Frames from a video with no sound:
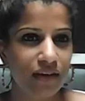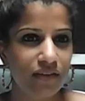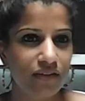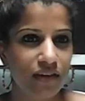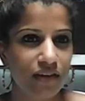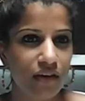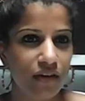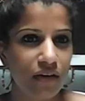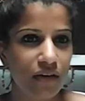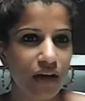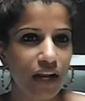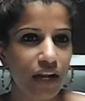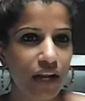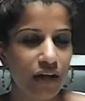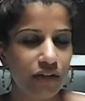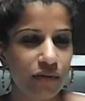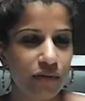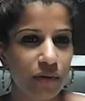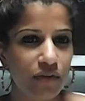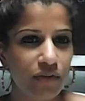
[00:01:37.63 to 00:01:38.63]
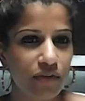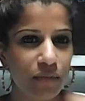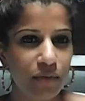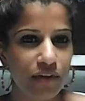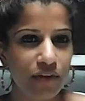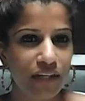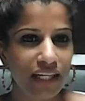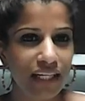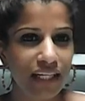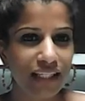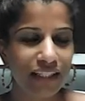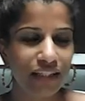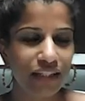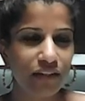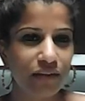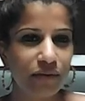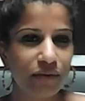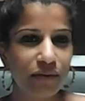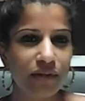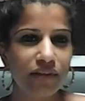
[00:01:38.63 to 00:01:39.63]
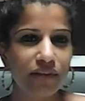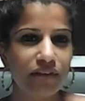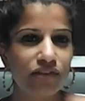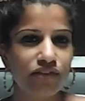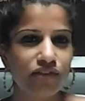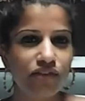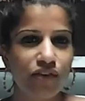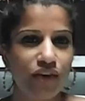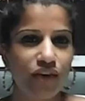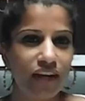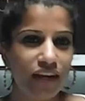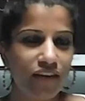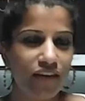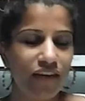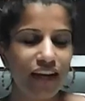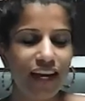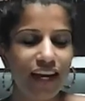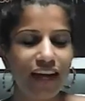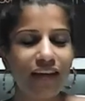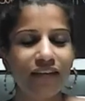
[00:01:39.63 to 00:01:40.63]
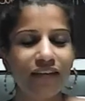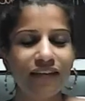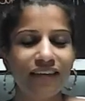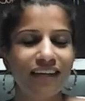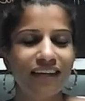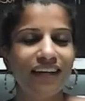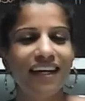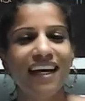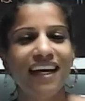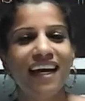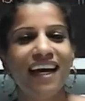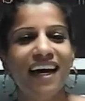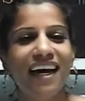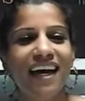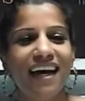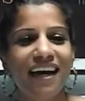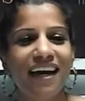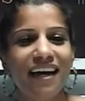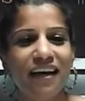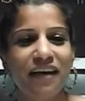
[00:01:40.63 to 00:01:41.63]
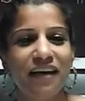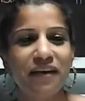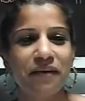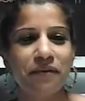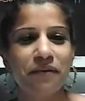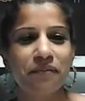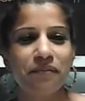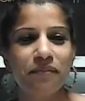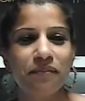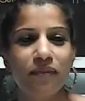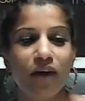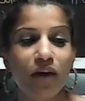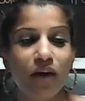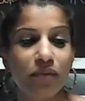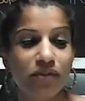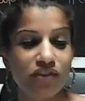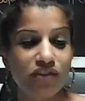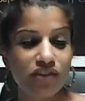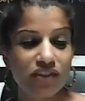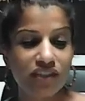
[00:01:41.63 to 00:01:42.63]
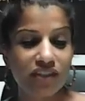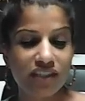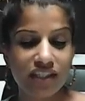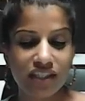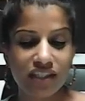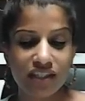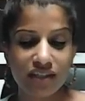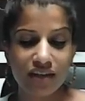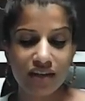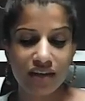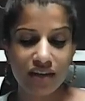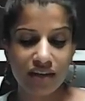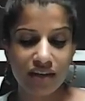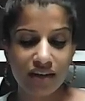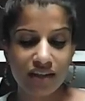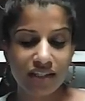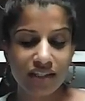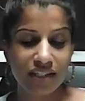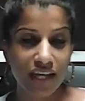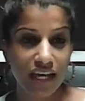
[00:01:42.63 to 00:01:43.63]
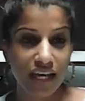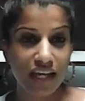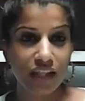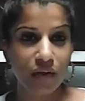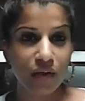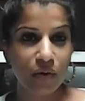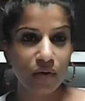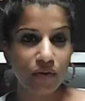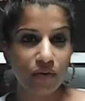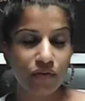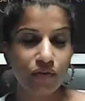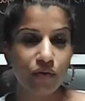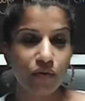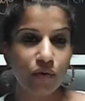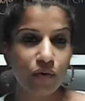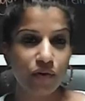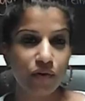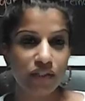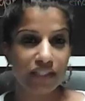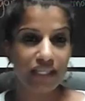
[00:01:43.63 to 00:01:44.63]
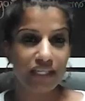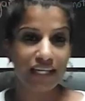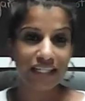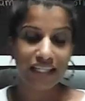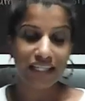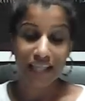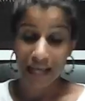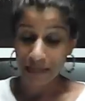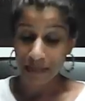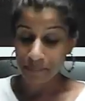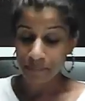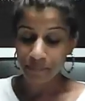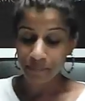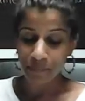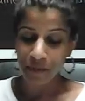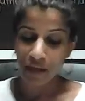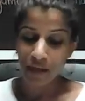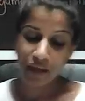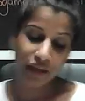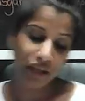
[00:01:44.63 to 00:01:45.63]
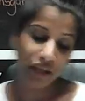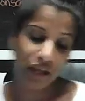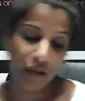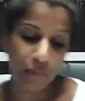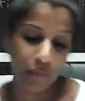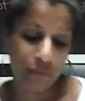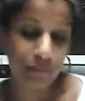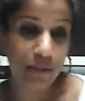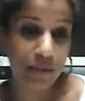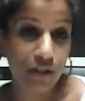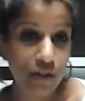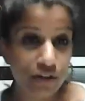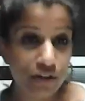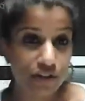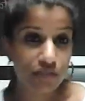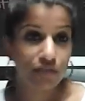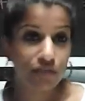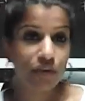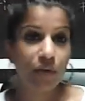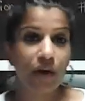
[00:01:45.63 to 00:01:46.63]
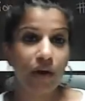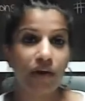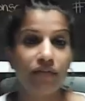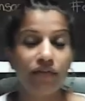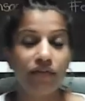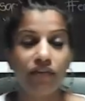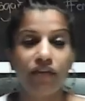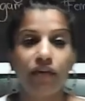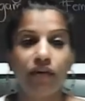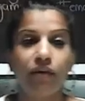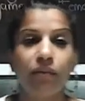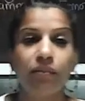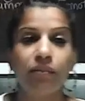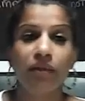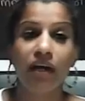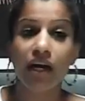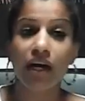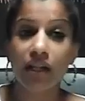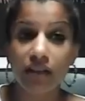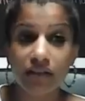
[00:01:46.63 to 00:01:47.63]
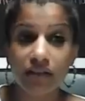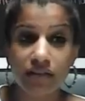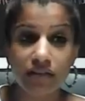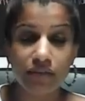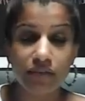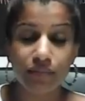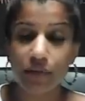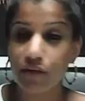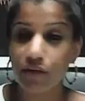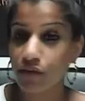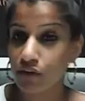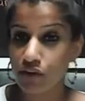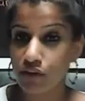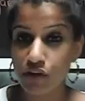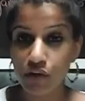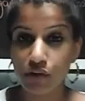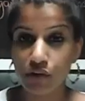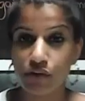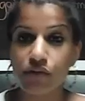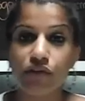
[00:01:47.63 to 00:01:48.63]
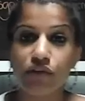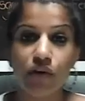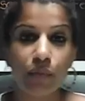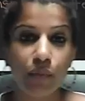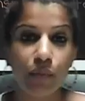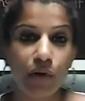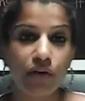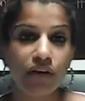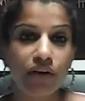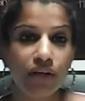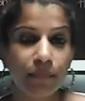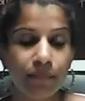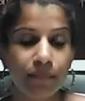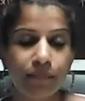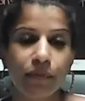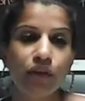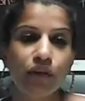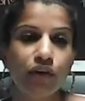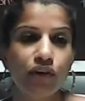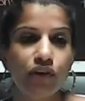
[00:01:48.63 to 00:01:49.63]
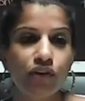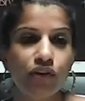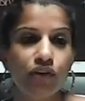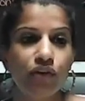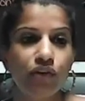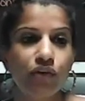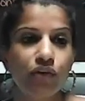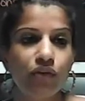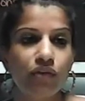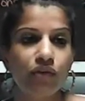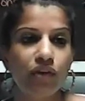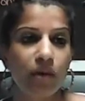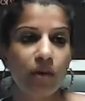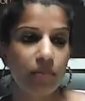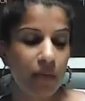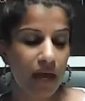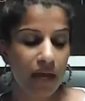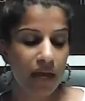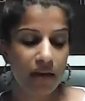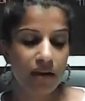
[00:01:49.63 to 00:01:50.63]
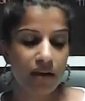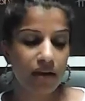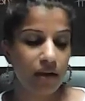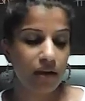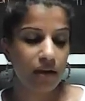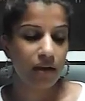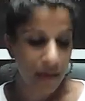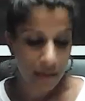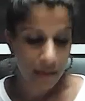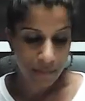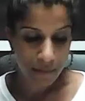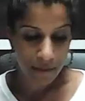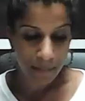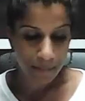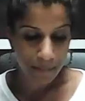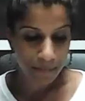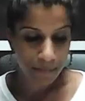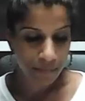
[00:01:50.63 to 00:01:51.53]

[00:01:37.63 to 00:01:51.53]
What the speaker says: So hello to everybody who is joining right now. I was just saying that for today's game, it would be good if you have some colours. If you don't worry. You can use a pen and a paper.